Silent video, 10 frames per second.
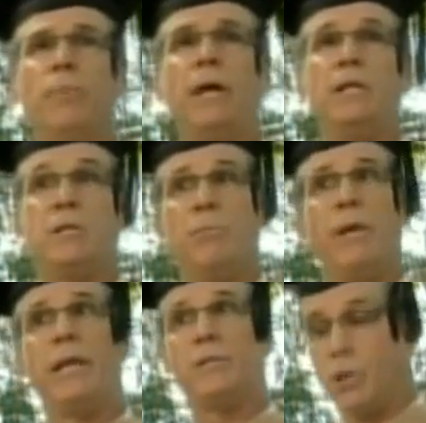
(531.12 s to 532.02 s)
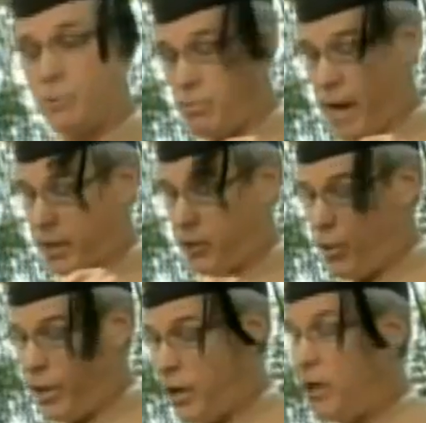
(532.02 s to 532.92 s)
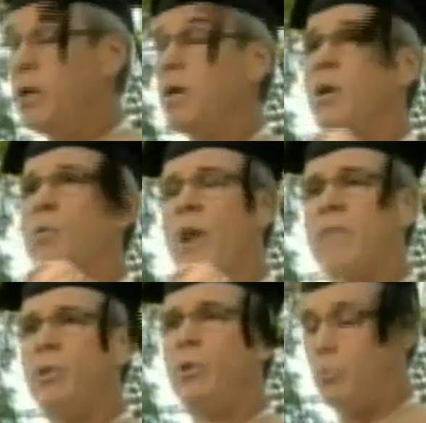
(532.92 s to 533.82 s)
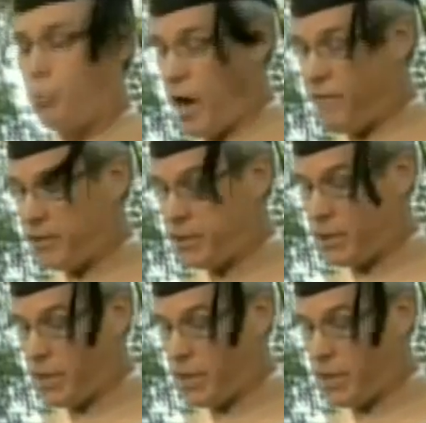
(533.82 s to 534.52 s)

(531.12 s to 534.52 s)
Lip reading: mean to me in terms of my career, revenue, and profit to the